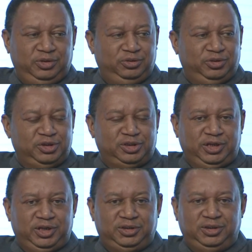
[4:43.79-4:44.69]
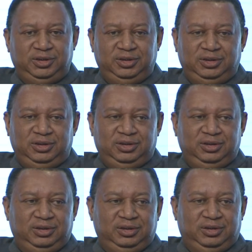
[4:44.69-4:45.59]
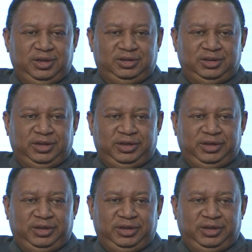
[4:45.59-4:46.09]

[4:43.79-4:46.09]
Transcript: on stage, that